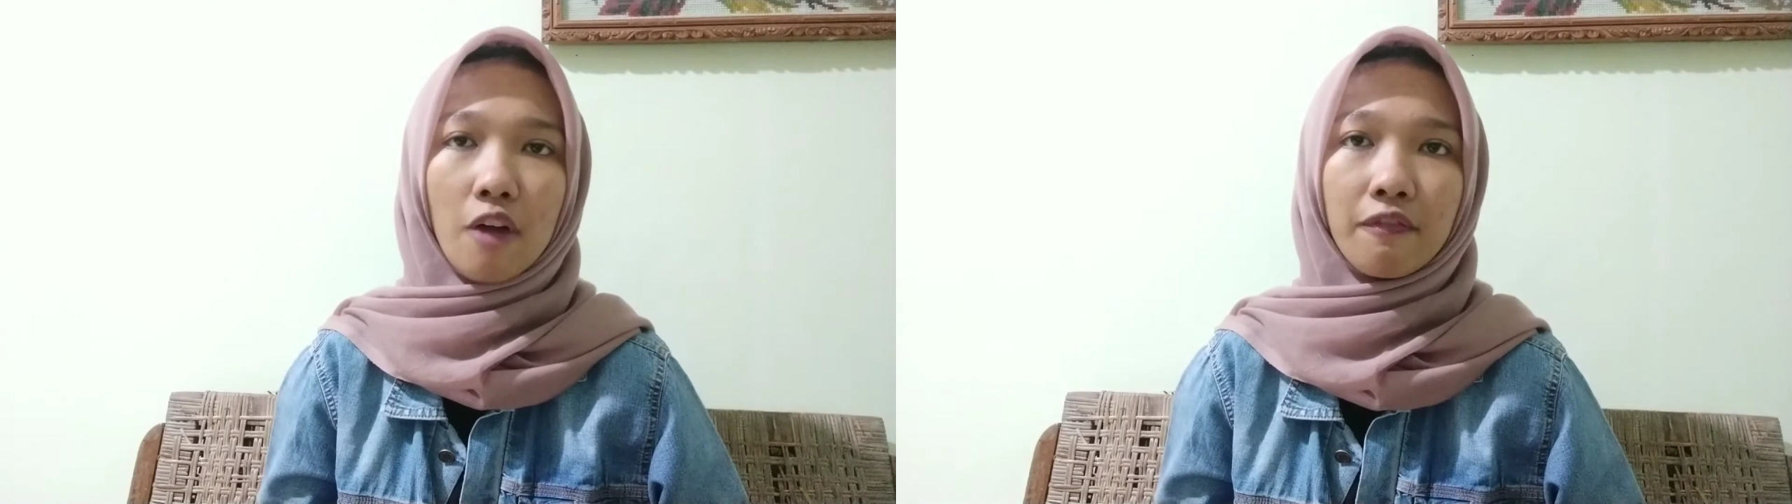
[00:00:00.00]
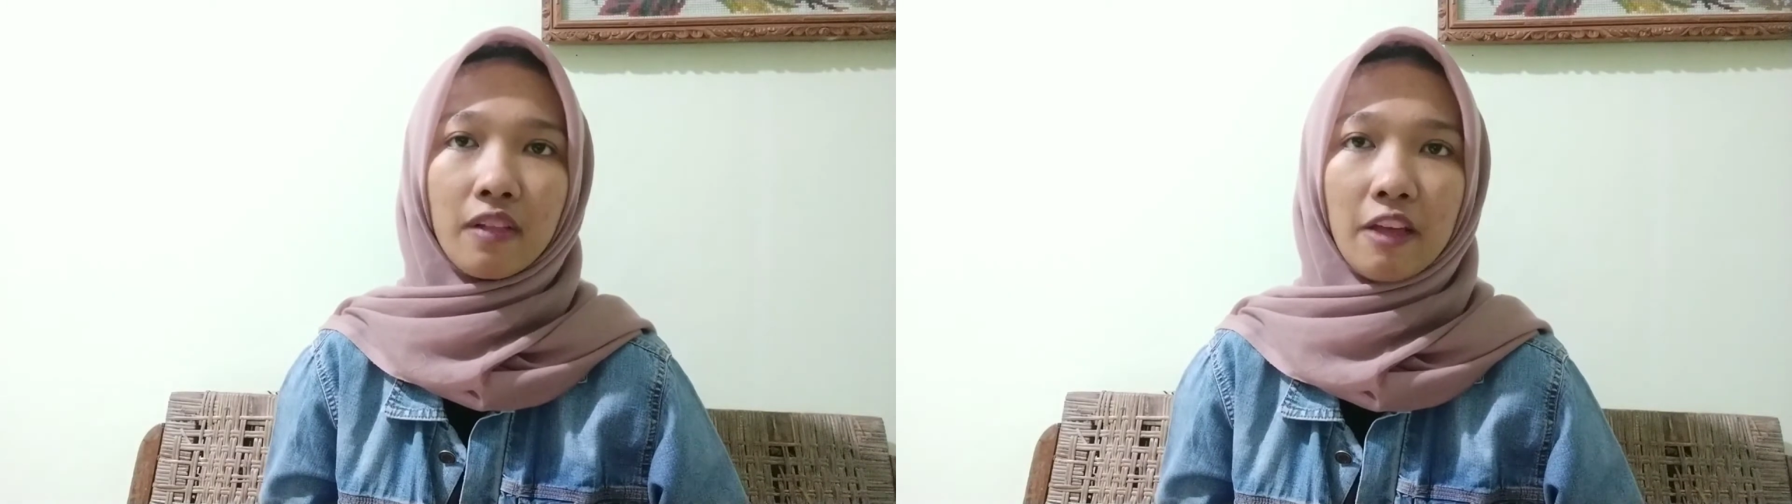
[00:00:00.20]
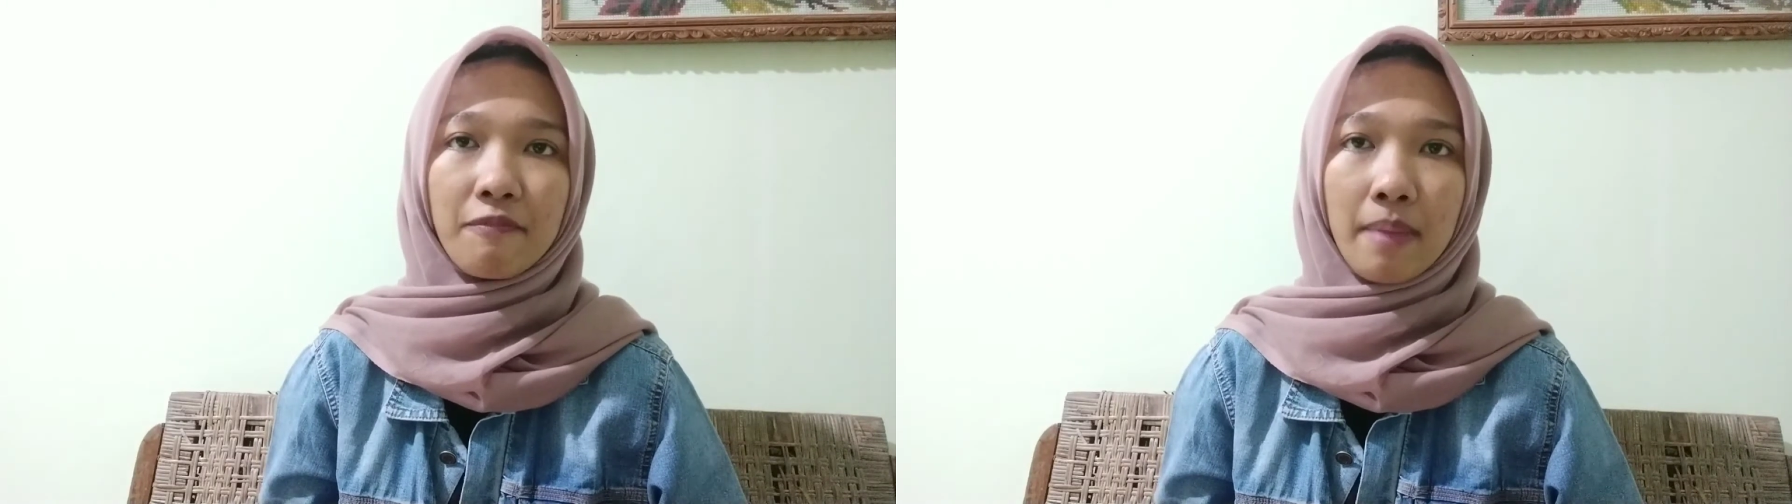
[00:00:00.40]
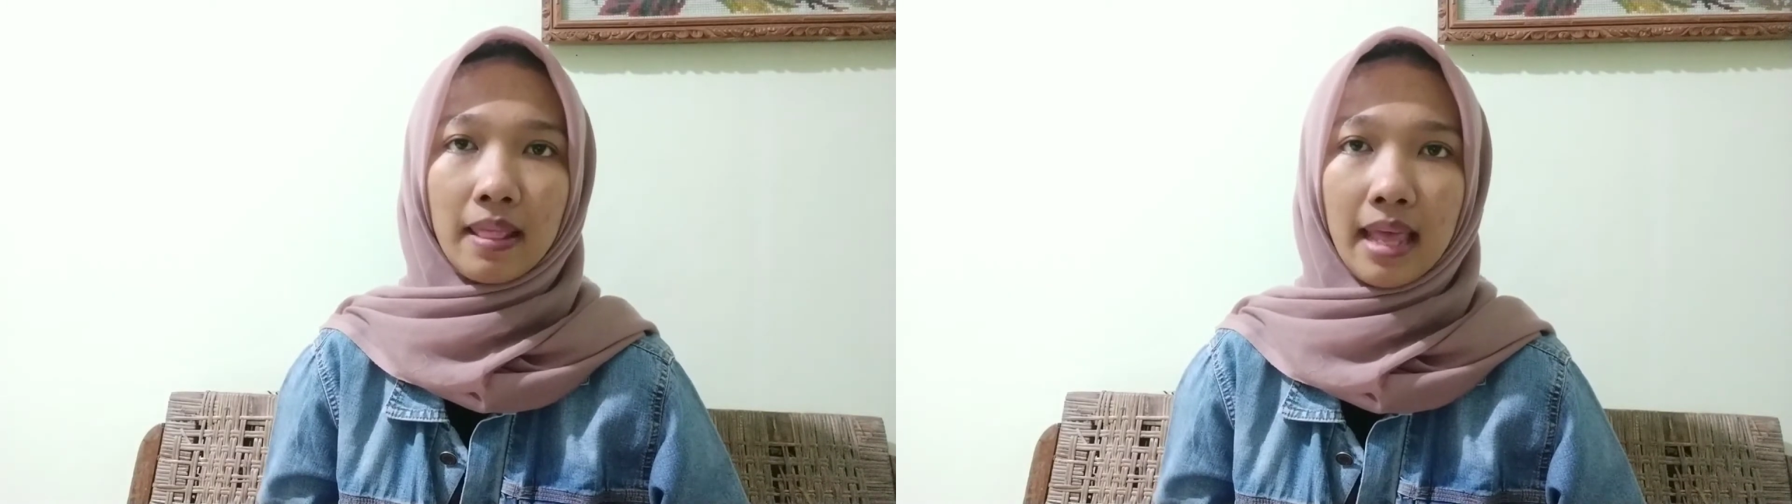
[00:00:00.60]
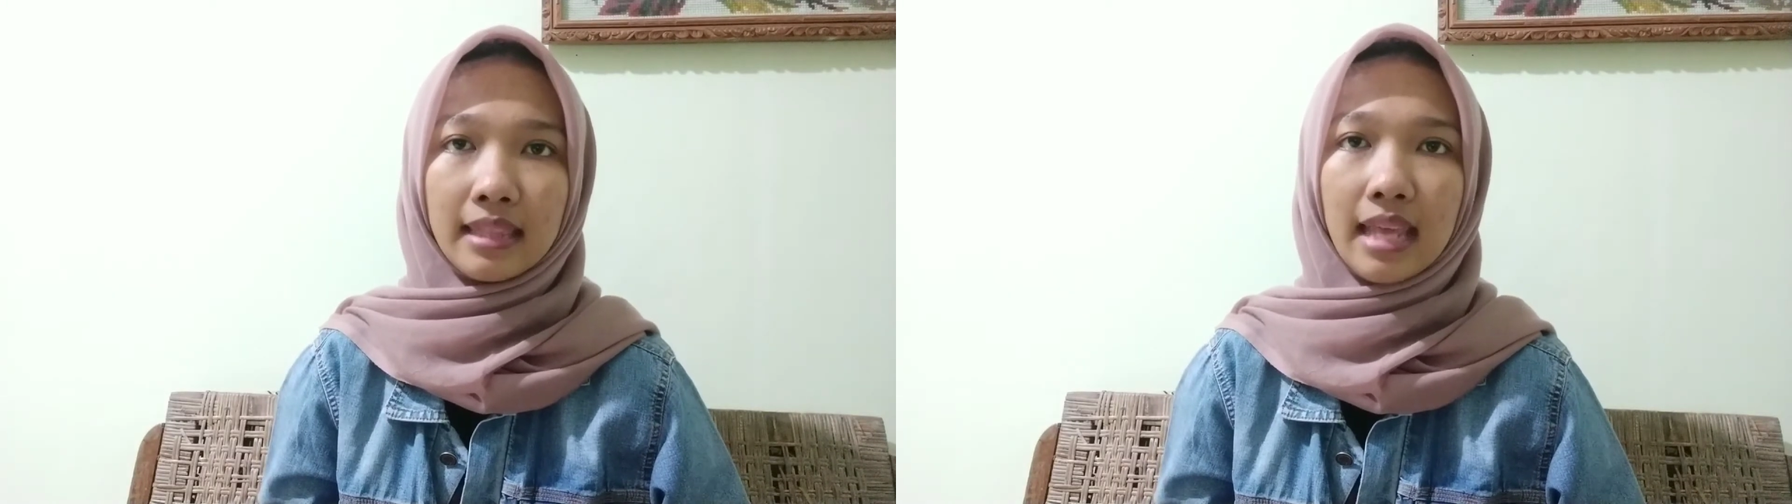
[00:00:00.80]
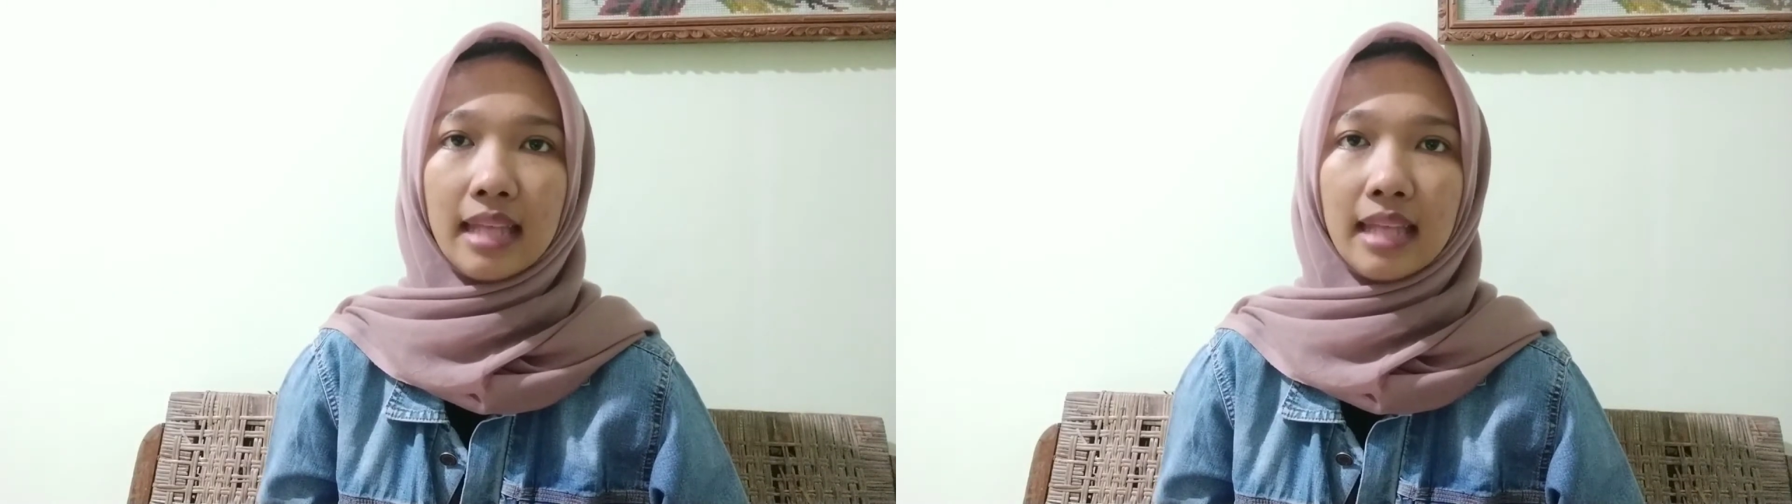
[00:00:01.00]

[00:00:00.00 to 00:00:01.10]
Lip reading: of cleft palate